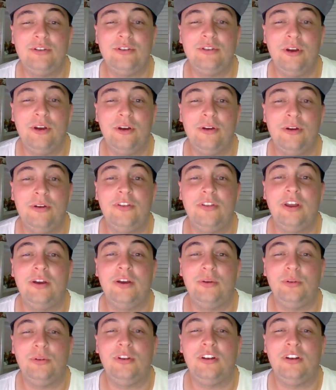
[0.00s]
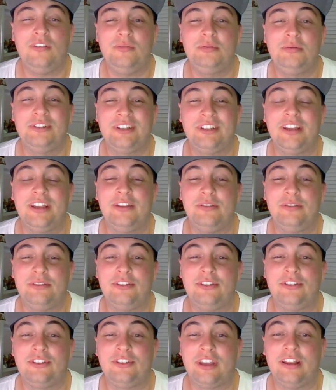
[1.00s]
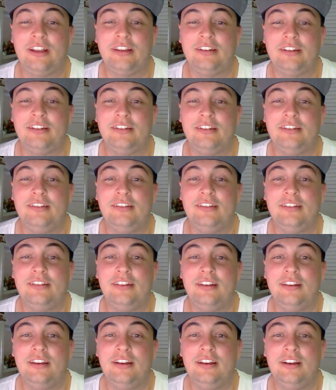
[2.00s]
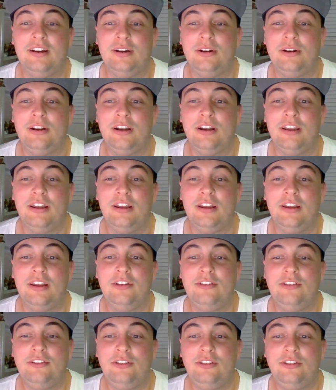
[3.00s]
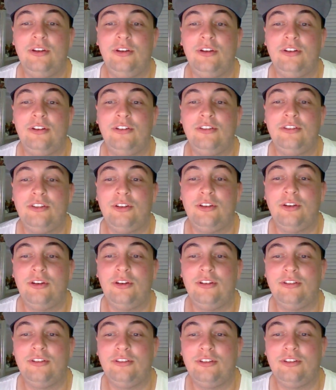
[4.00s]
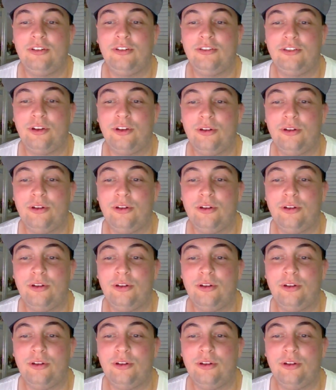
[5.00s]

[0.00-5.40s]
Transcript: know that all I've put together is the skeletons. All right. Sir John